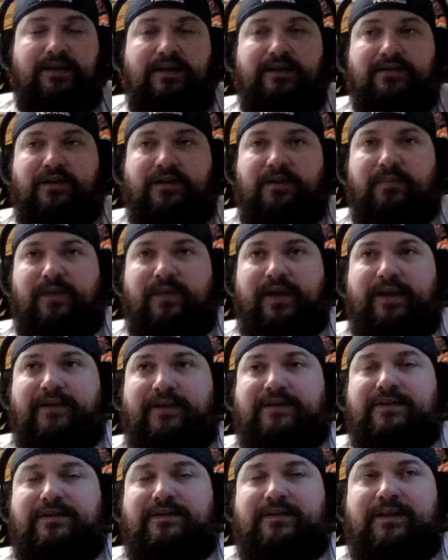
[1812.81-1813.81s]
It's on the
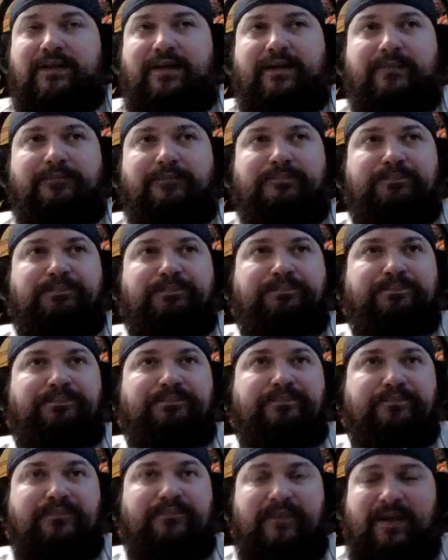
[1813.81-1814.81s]
plans.
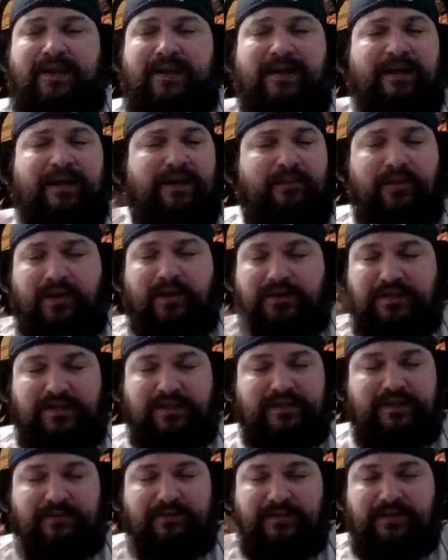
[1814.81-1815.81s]
Again, I
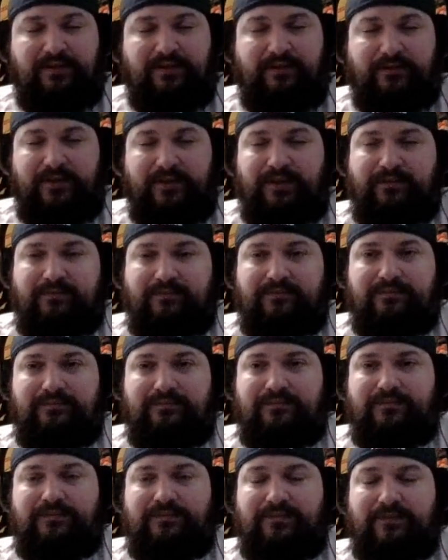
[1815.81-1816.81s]
apologize. I'm dealing with
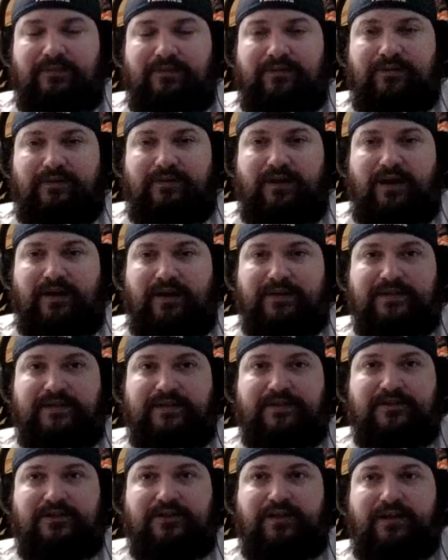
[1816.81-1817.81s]

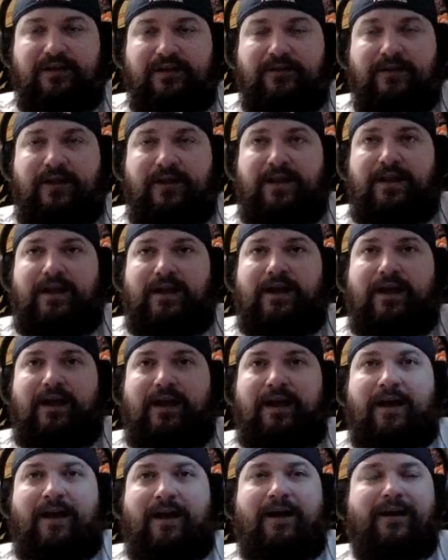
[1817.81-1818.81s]
nonsense right
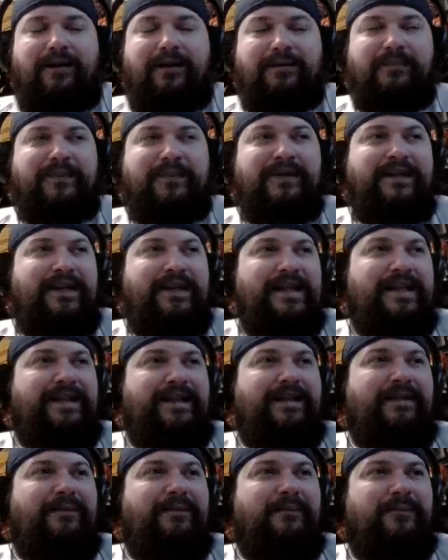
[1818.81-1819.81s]
now.
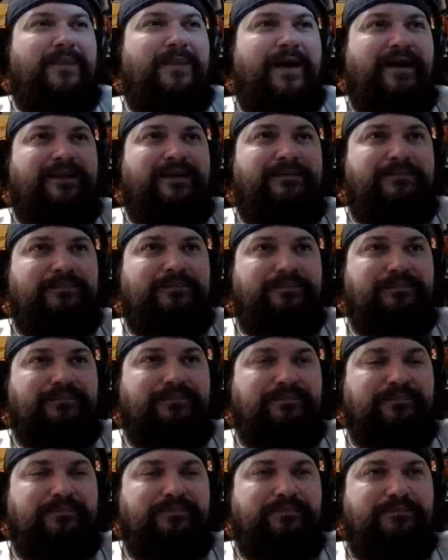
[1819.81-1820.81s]
But
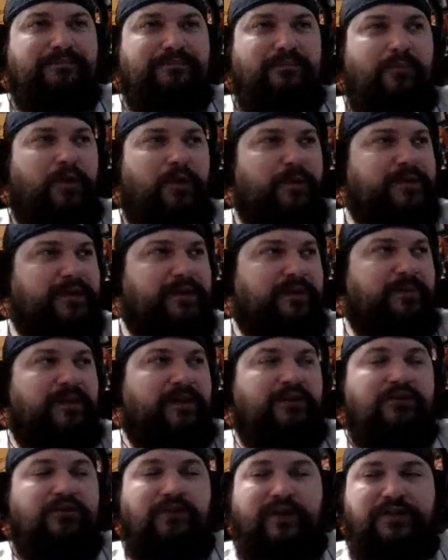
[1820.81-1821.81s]
what are we talking
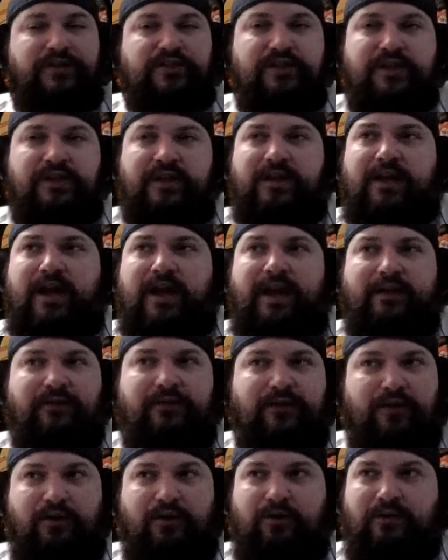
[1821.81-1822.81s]
about? Grinch. I
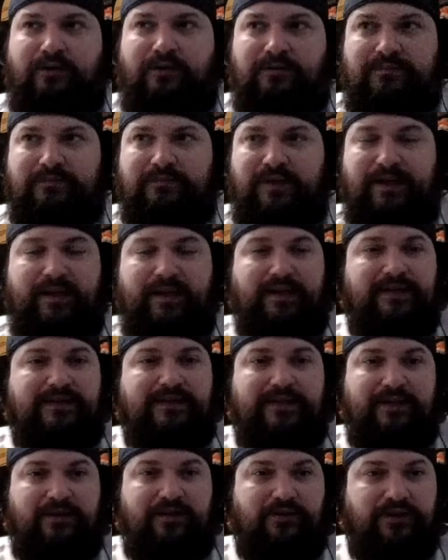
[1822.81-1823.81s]
don't know a need to
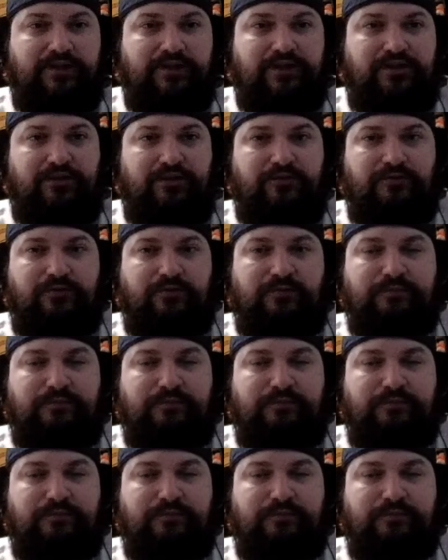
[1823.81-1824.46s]
see the Grinch 2.